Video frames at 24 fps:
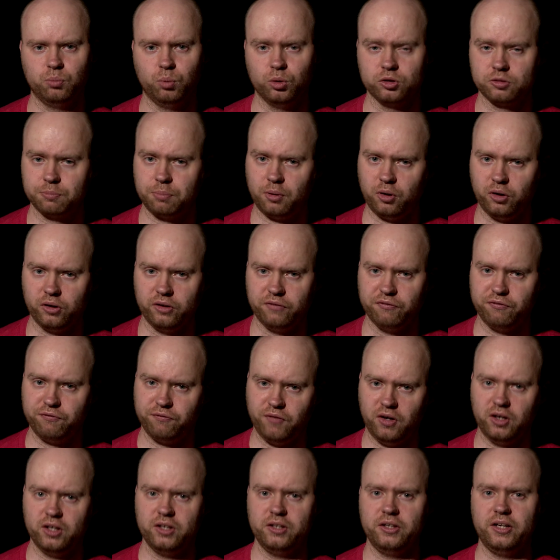was part
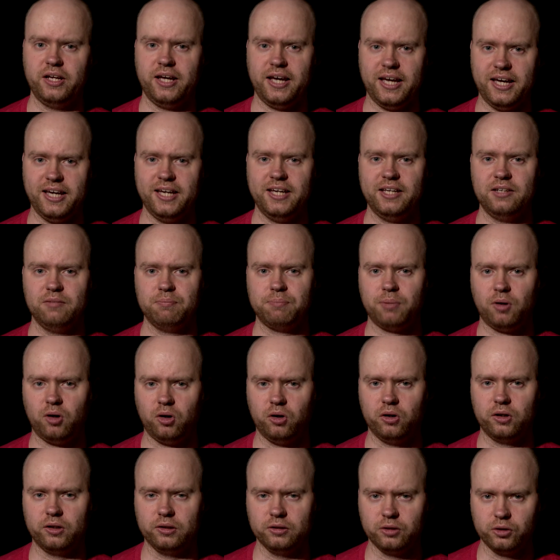fun and
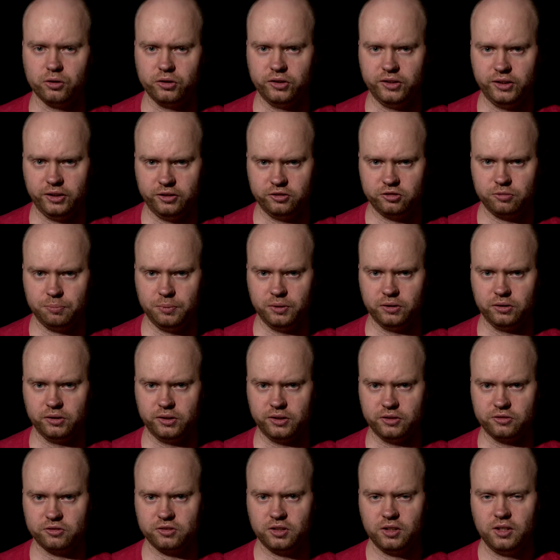part learning
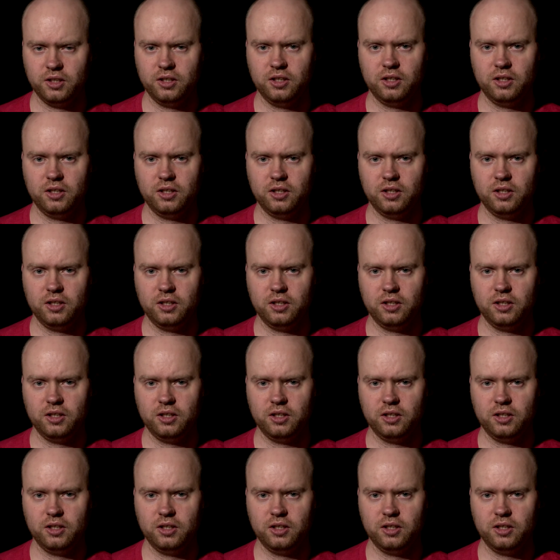experience.